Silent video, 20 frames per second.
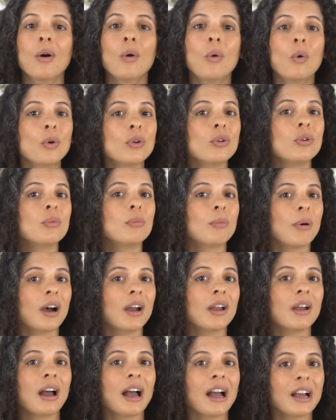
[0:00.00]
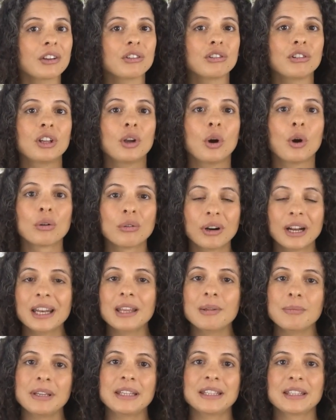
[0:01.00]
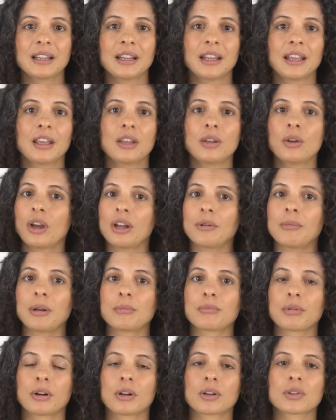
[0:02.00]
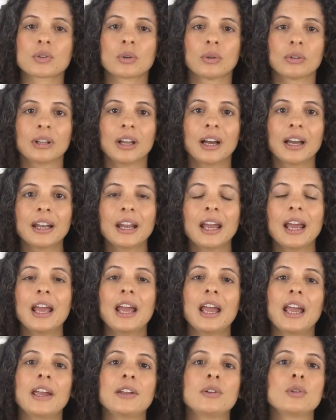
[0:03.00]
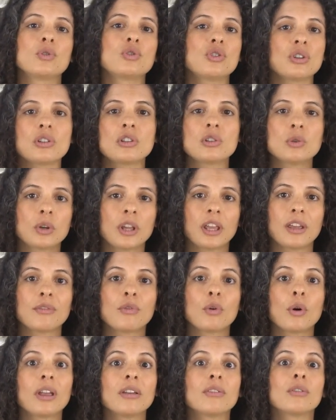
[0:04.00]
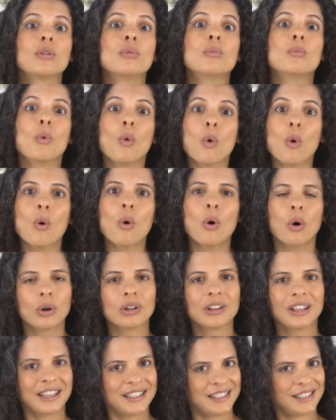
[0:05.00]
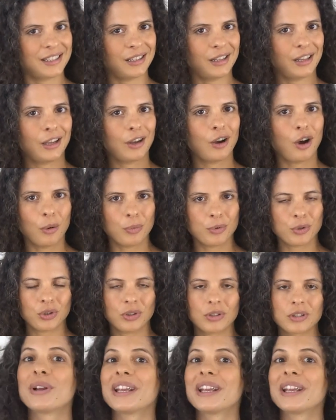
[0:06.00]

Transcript: Or you might actually already be selling your handmade products online and you're just looking for even more online selling options.